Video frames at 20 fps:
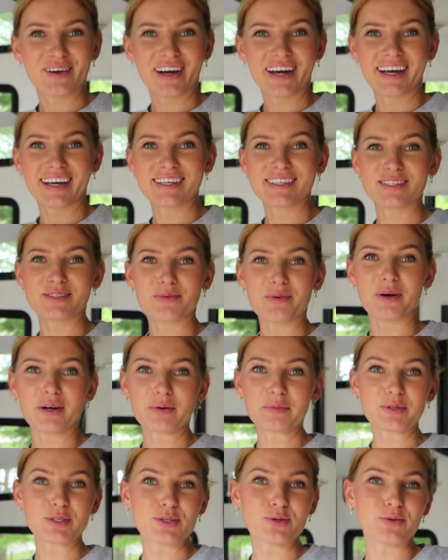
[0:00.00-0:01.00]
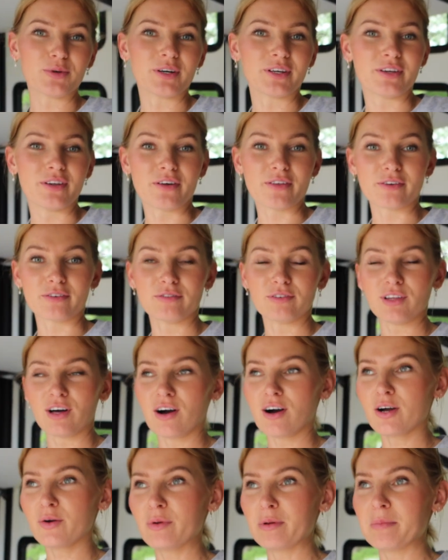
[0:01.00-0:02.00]
guys, welcome to another
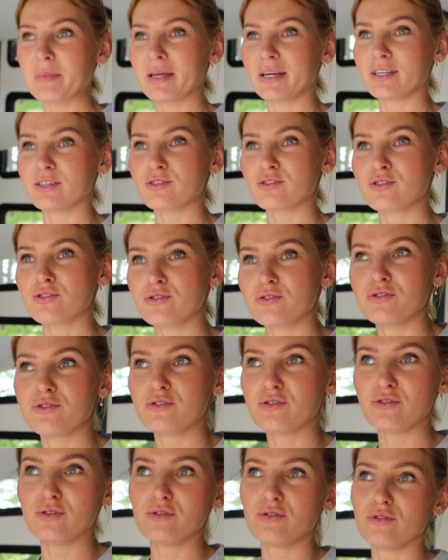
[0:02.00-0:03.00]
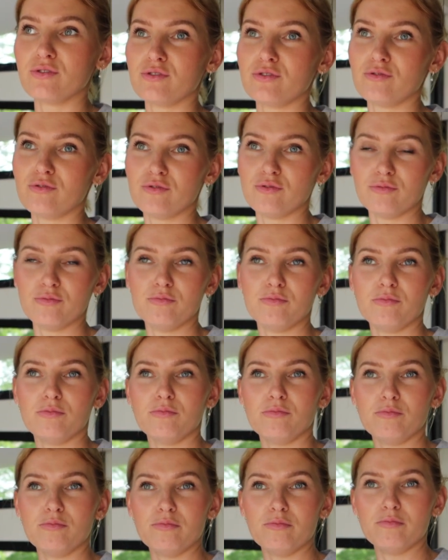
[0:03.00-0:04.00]
vlog. We made it to
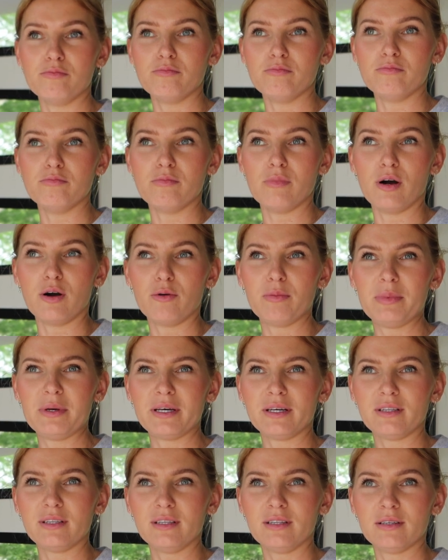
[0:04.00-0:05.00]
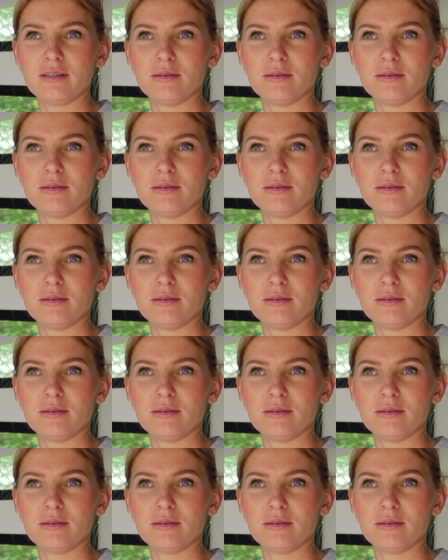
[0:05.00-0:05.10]
Mobile.